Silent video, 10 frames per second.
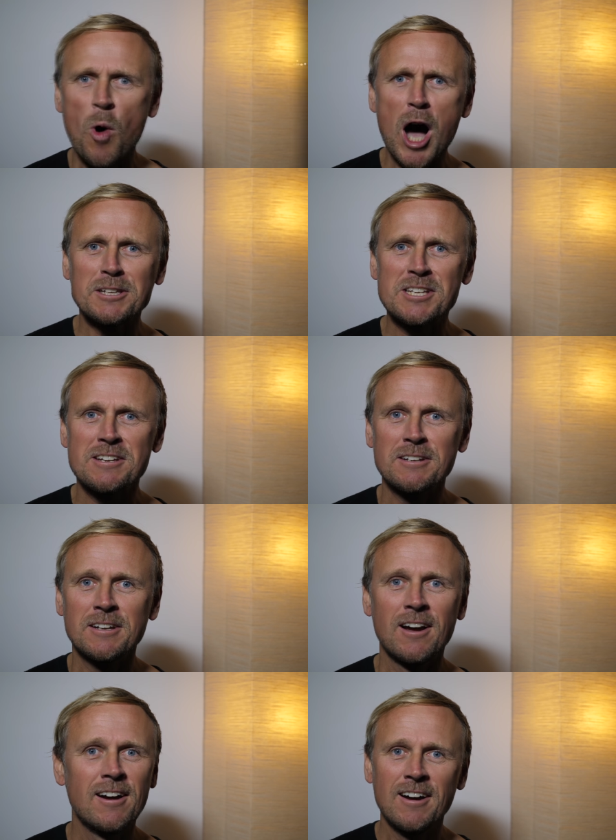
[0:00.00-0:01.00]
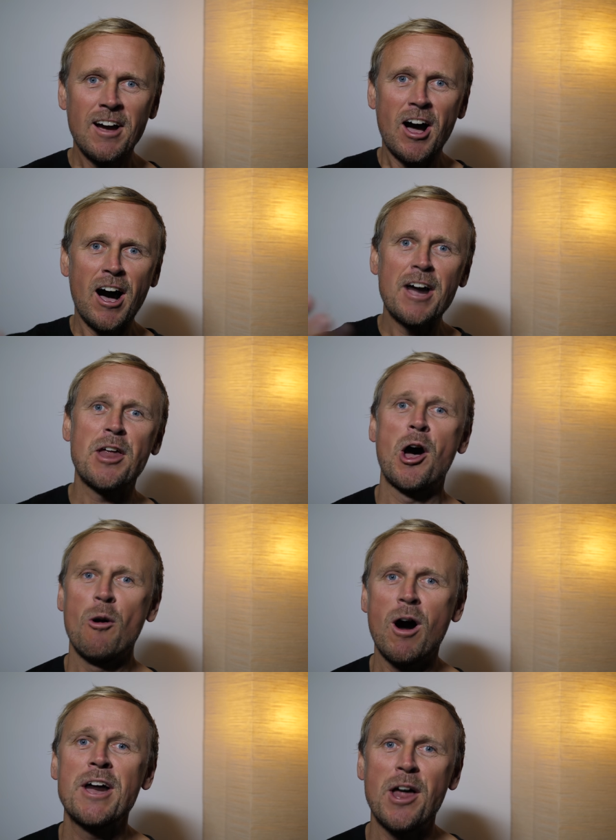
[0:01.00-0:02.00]
What? I
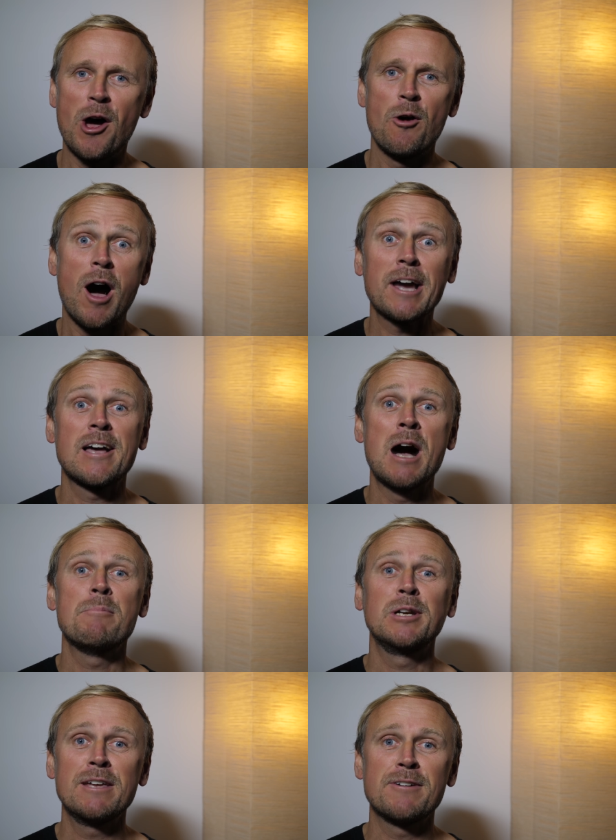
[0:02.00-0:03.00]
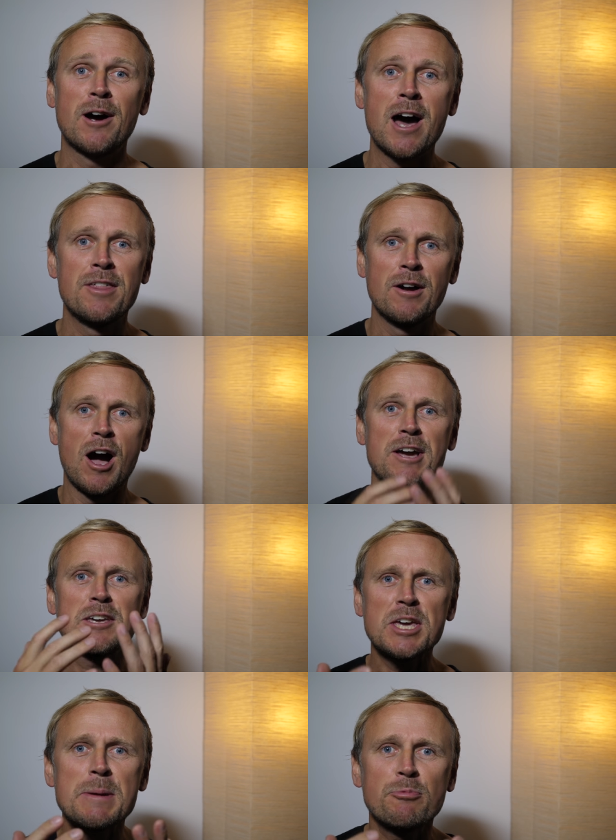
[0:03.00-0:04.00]
know, I know, I can't believe it either. I
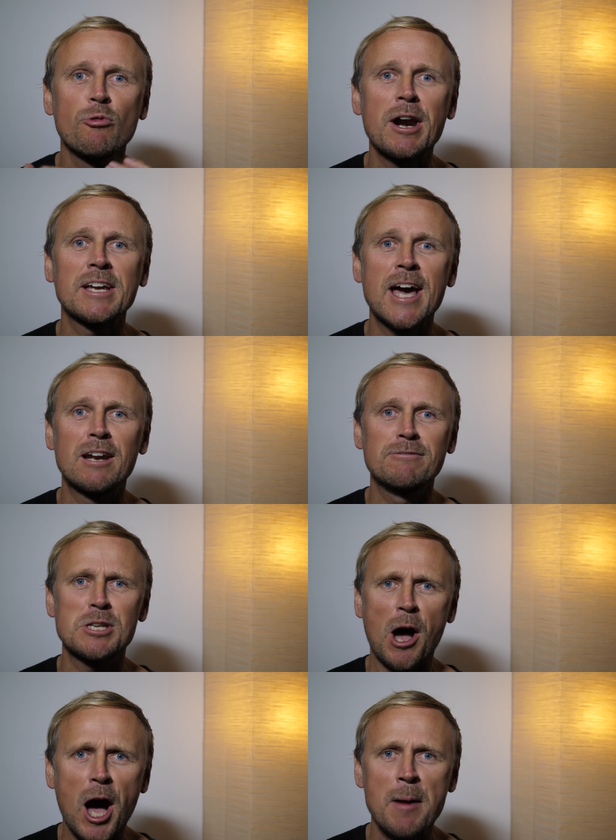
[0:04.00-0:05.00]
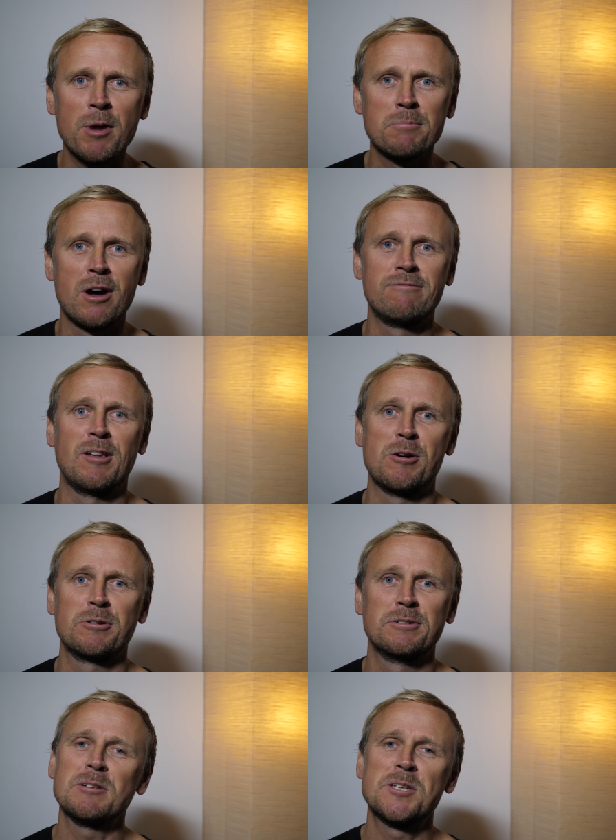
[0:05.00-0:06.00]
keep running out of time on my
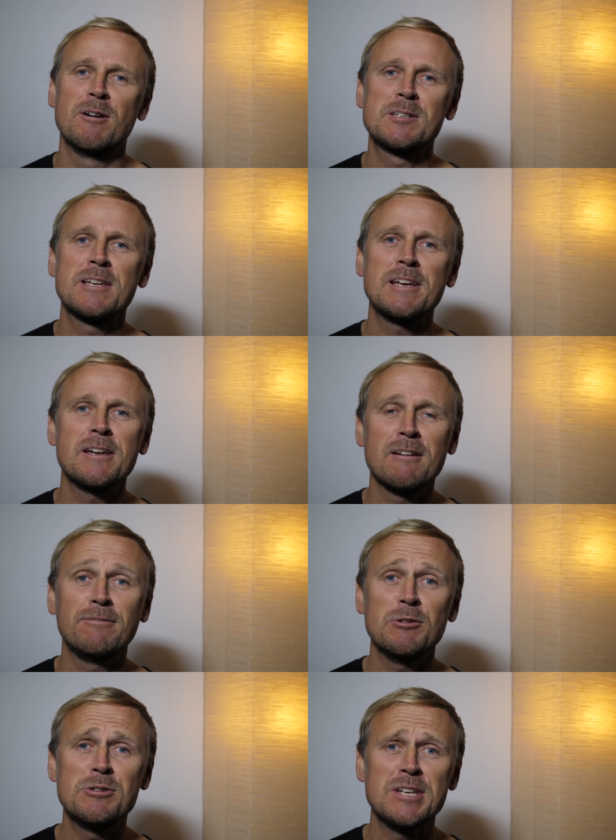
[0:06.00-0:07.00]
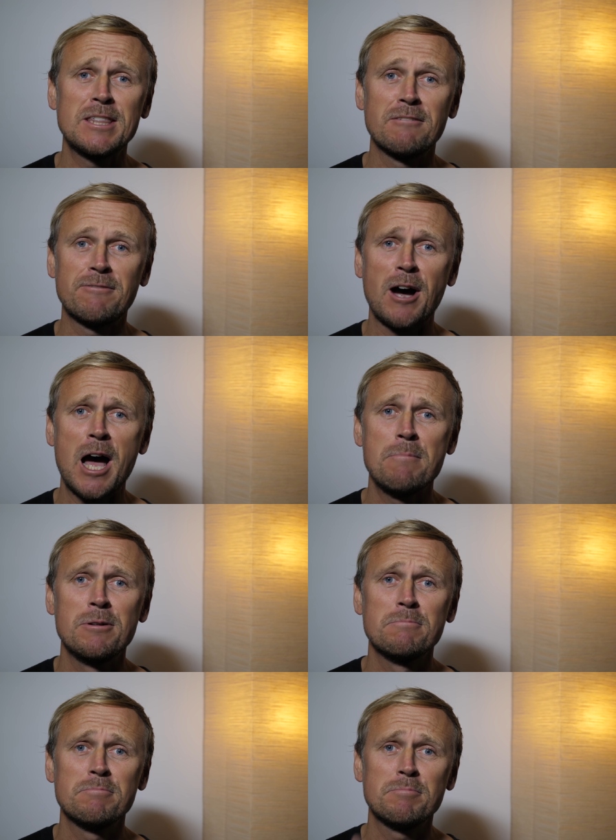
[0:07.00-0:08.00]
vlog. But seriously, if you dig the
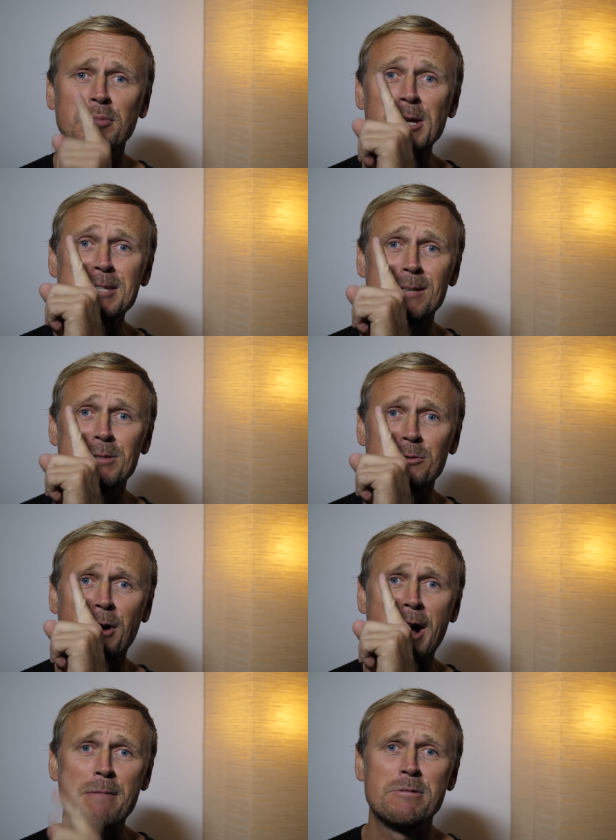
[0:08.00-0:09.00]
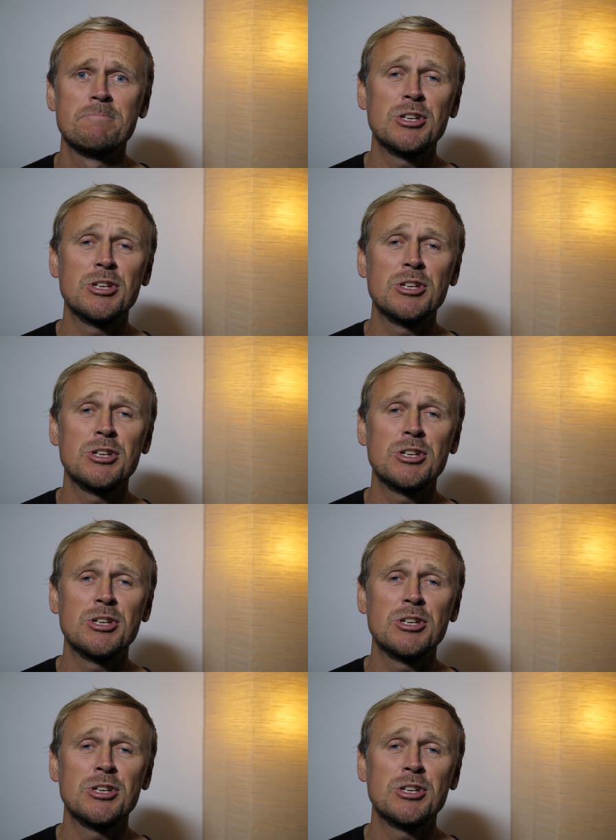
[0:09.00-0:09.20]
vibe, please subscribe.